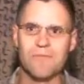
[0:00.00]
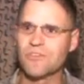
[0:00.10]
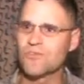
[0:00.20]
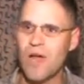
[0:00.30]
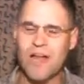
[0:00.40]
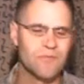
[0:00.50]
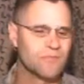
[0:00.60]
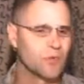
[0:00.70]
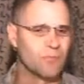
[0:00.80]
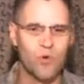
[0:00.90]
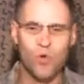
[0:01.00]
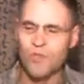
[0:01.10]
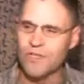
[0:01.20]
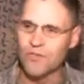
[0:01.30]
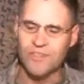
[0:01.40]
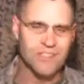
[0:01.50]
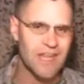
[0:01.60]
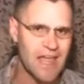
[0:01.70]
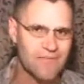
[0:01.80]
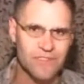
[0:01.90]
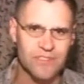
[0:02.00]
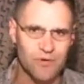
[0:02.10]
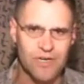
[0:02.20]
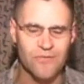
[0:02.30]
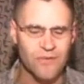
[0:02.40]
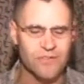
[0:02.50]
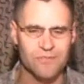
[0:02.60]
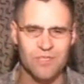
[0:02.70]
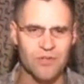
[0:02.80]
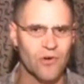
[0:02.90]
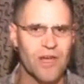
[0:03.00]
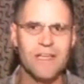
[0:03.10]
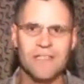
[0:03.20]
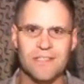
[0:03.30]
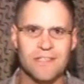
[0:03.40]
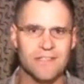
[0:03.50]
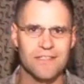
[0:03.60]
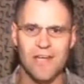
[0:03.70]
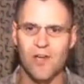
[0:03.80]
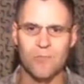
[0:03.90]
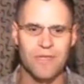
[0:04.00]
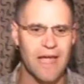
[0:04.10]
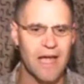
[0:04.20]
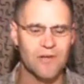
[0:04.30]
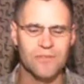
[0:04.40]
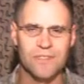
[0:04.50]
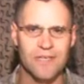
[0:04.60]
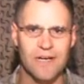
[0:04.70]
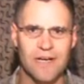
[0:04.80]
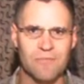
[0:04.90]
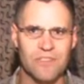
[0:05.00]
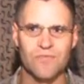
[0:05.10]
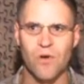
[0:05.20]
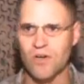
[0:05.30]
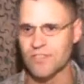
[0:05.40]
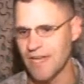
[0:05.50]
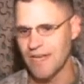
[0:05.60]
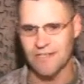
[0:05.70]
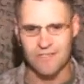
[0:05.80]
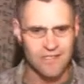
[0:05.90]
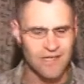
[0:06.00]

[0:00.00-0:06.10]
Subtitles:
just trying to pull, the staff in Springfield has been great to help me out as far as, hey,